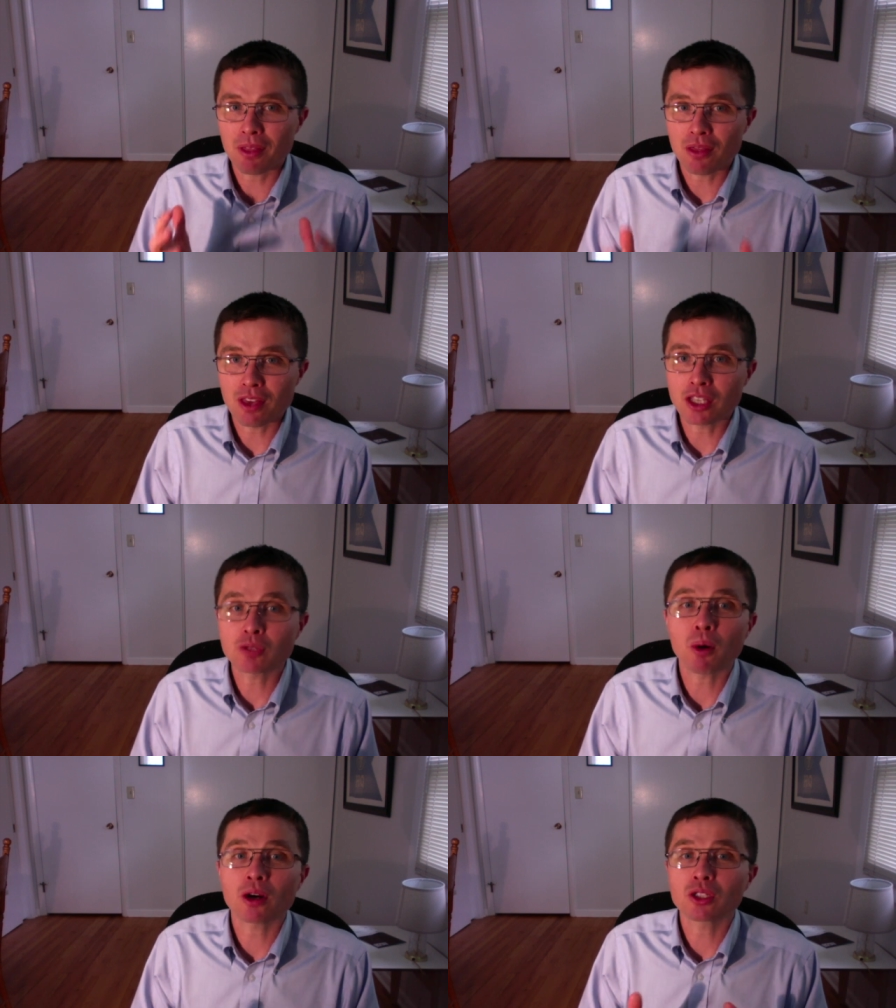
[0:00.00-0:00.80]
the
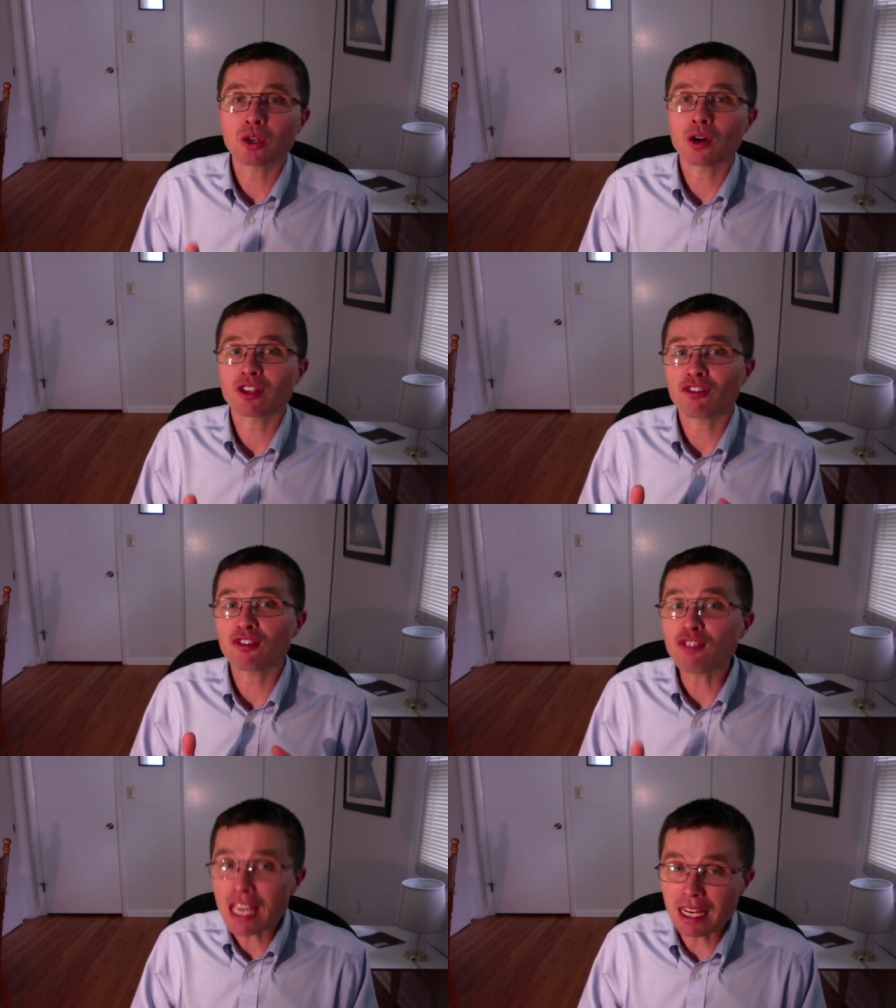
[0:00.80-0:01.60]
Spartans are
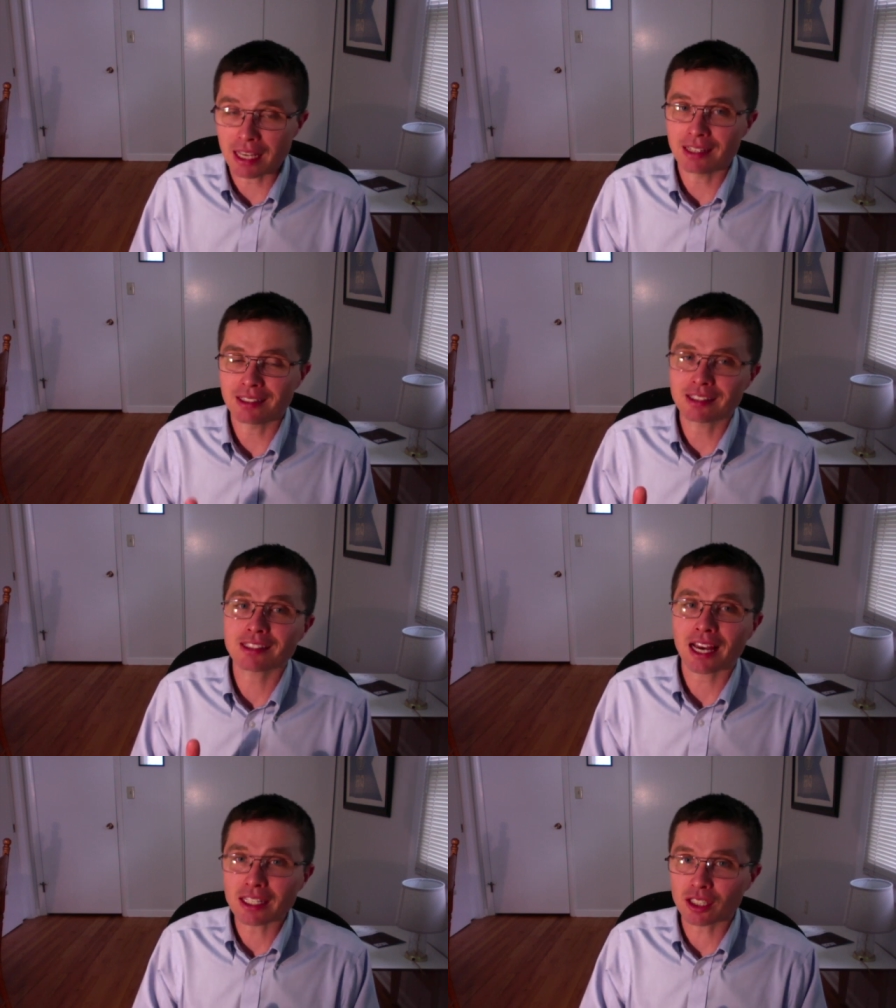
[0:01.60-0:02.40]
defeated
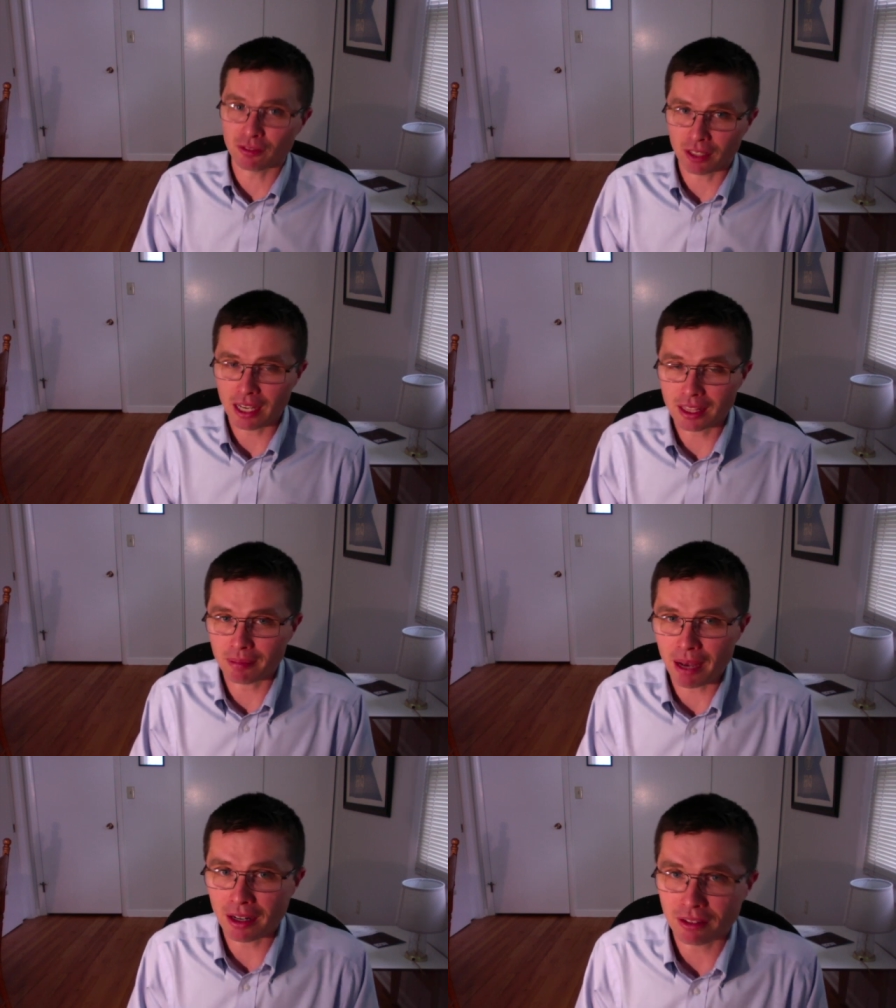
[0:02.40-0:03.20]
decisively at the
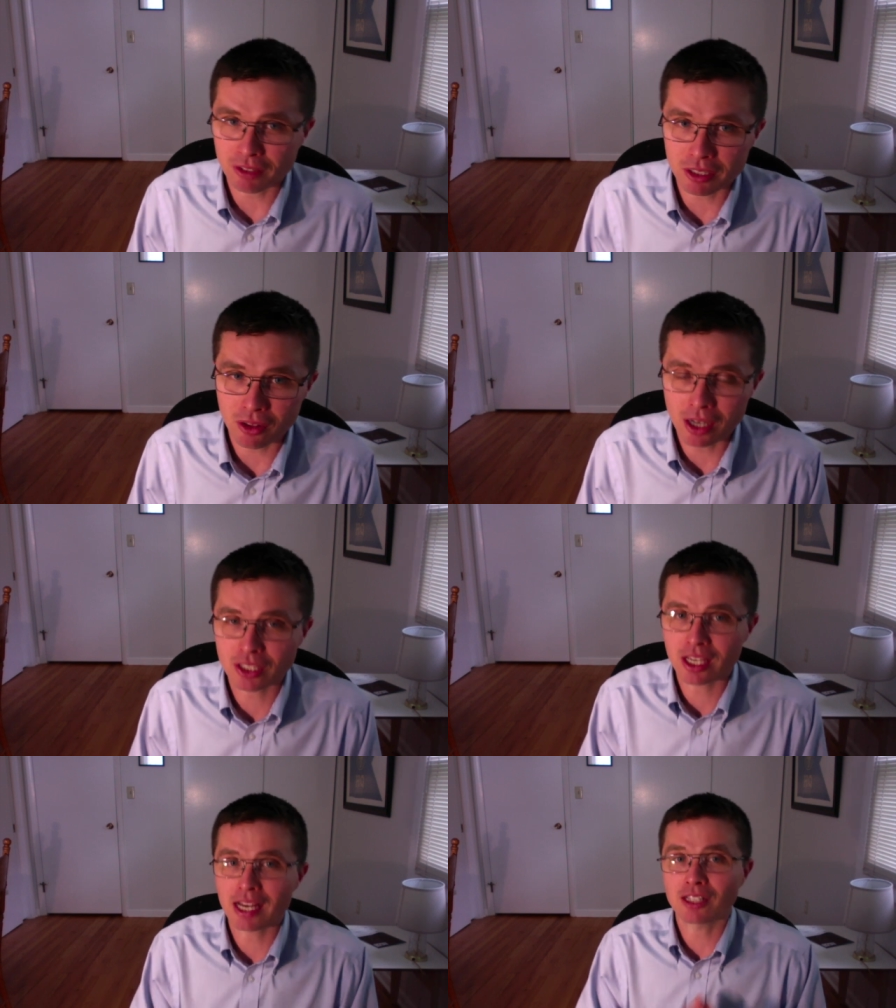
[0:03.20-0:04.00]
Battle of
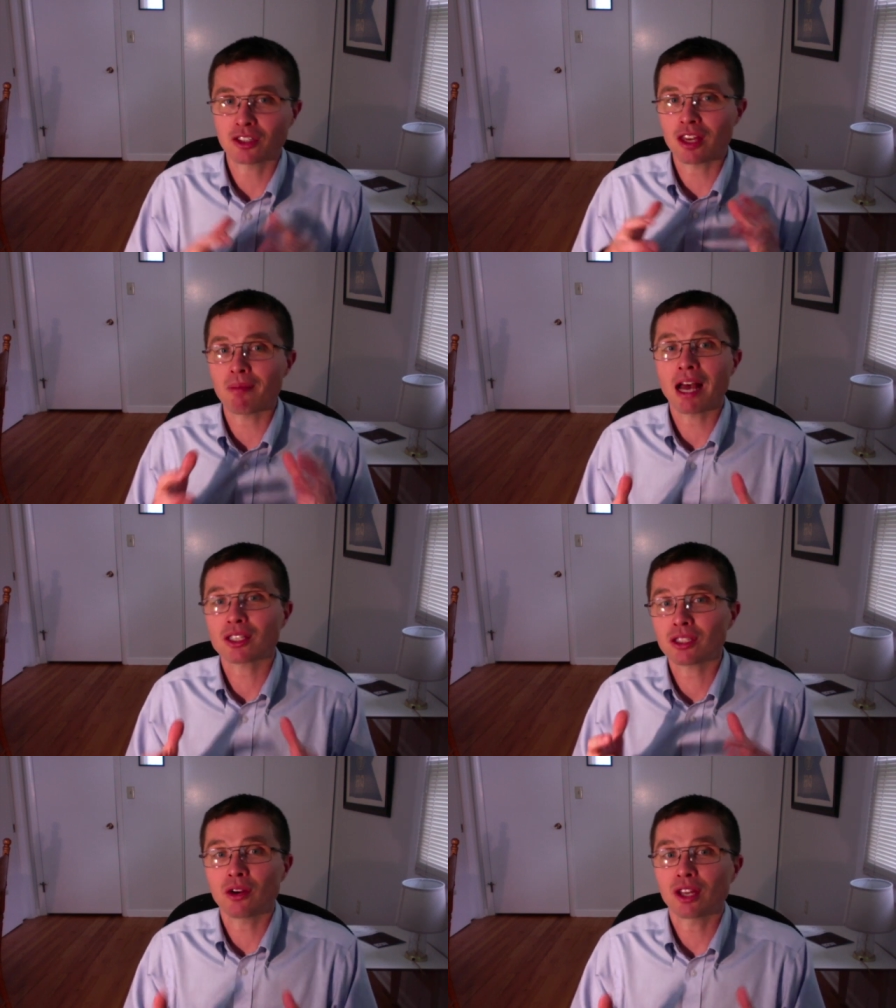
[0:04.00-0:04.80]
Salacia as the
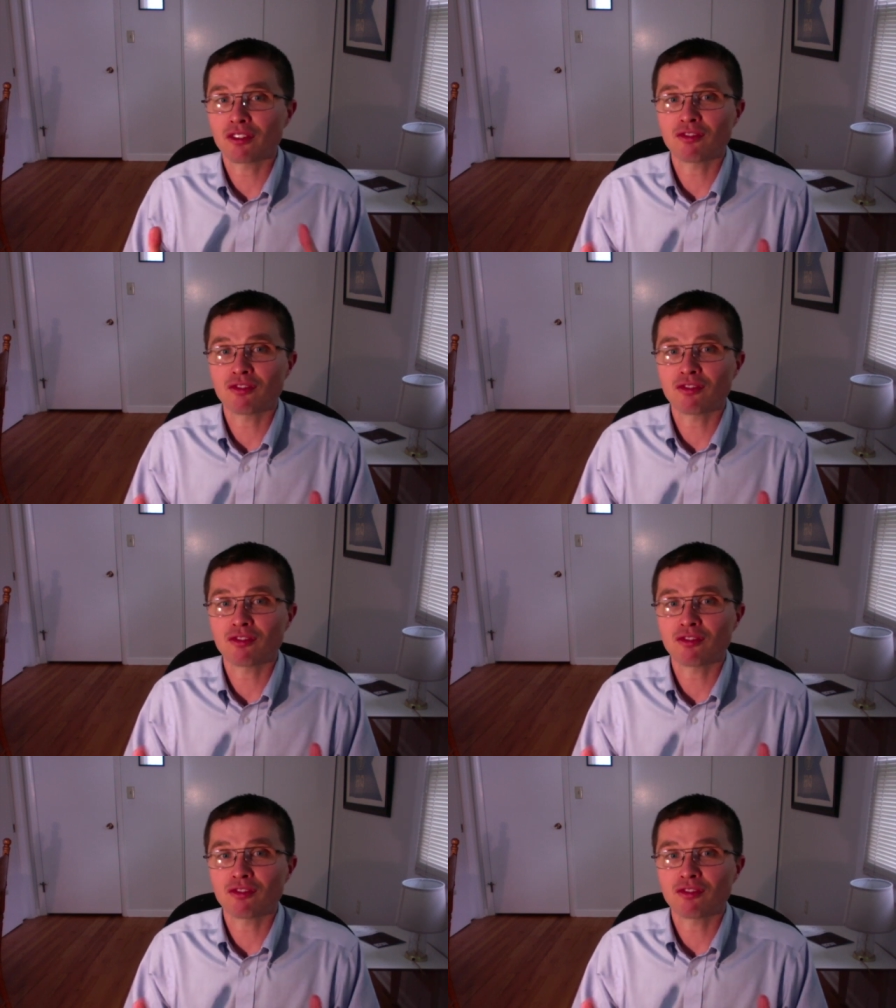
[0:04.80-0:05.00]
Macedonian